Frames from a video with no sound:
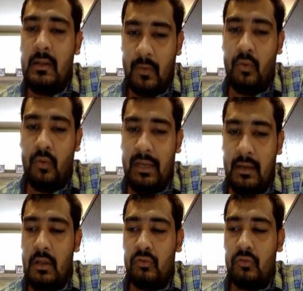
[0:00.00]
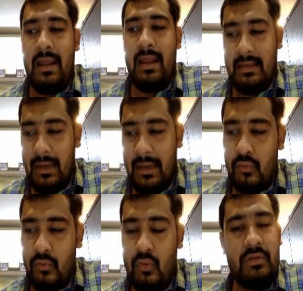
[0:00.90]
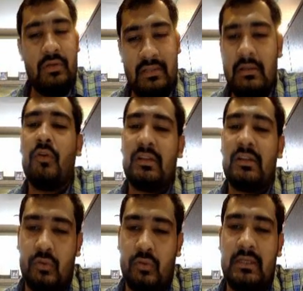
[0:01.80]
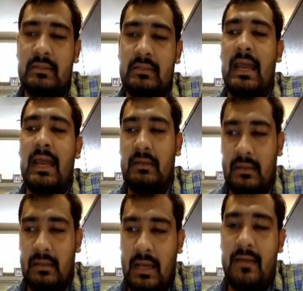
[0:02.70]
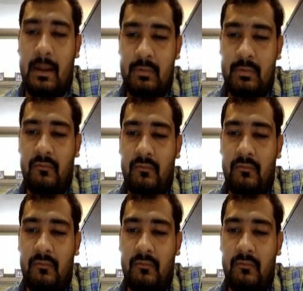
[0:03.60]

Okay, so when I came to know, this is how the stories they get unwrapped.